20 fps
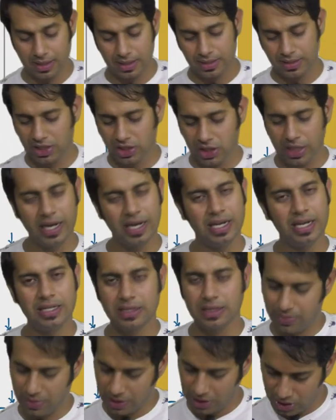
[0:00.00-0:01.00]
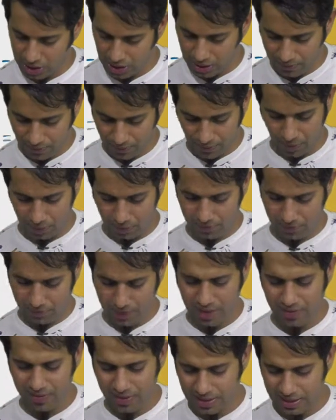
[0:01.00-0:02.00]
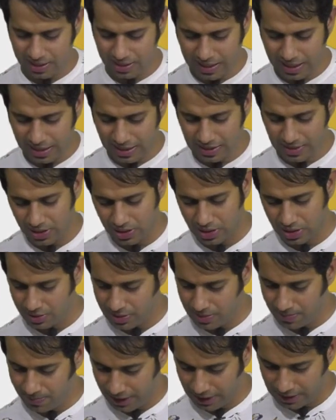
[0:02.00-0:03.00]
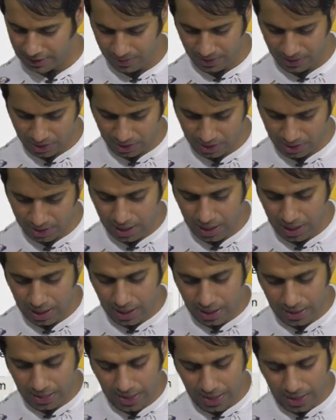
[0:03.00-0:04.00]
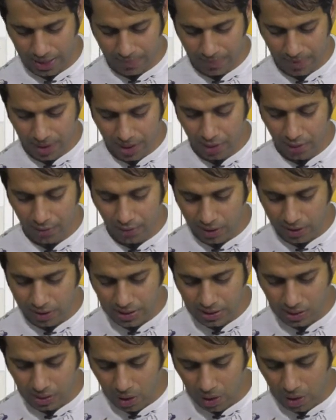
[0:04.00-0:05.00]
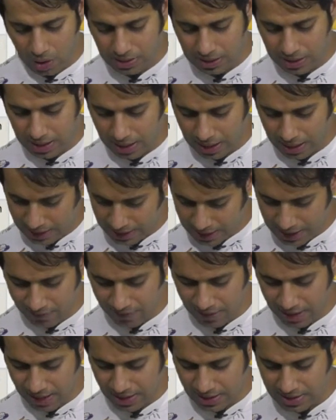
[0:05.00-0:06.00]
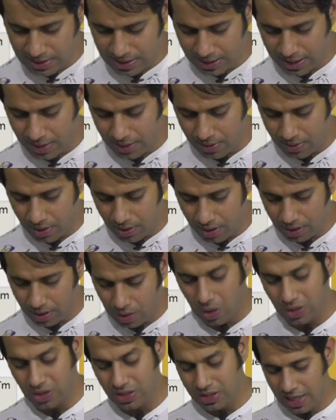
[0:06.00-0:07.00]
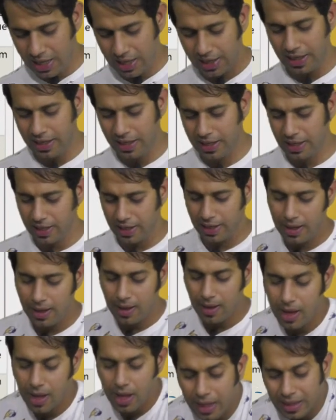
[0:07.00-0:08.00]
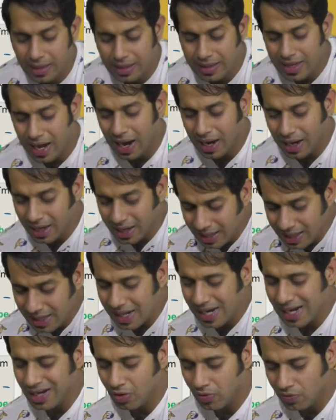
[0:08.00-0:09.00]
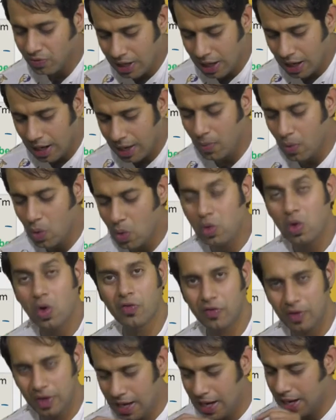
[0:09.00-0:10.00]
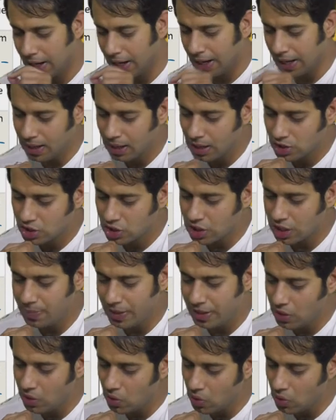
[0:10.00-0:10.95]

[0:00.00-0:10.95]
section 18 subsection 4. Anyways, that is an explanation, simple explanation. Then for this clause D we had studied. Clause D, I'll read it again. The aggregate of the amount of A shall be